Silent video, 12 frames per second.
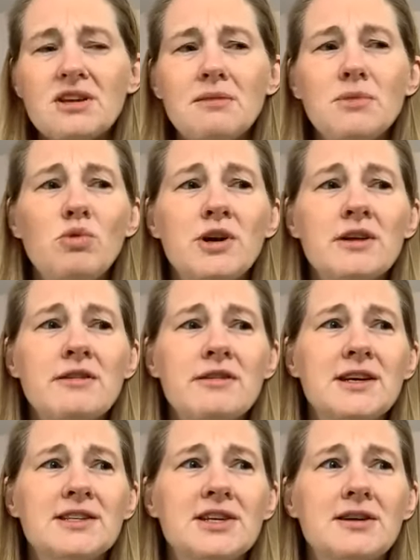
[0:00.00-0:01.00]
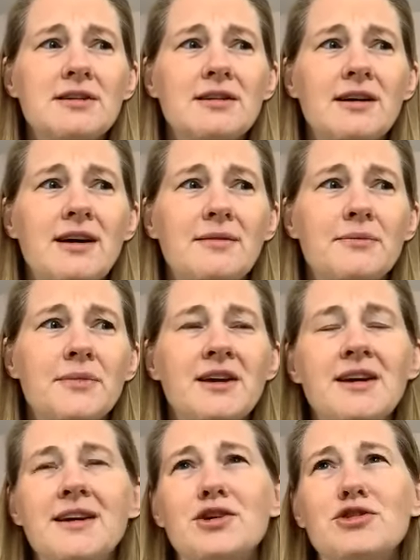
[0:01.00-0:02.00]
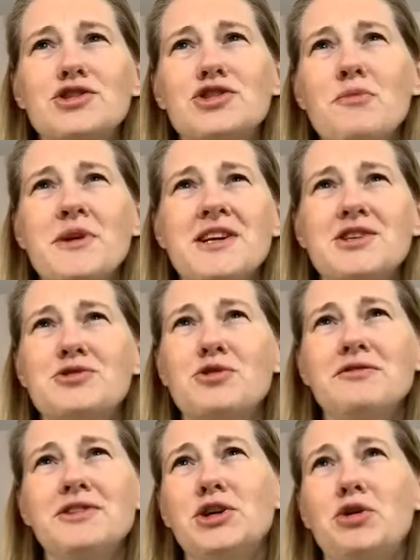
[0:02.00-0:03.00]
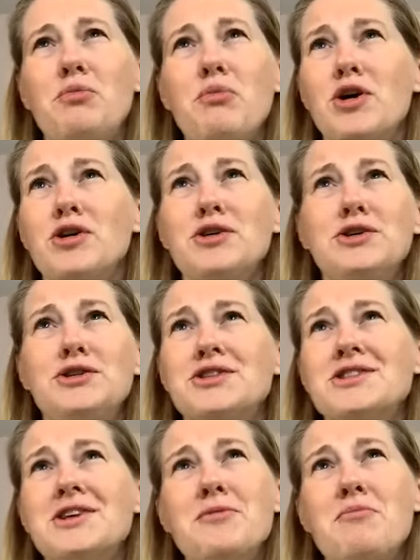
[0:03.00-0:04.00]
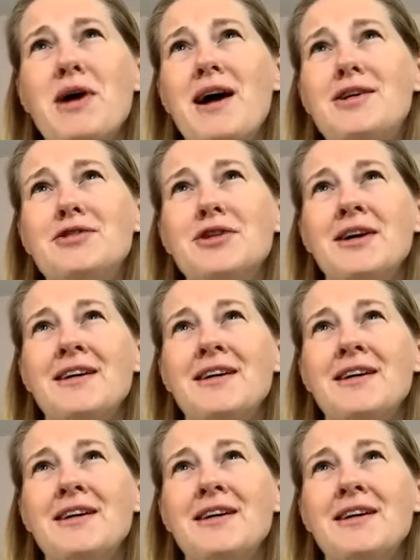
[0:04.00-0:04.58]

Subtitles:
But one of the things that there's so many sort of little pearls about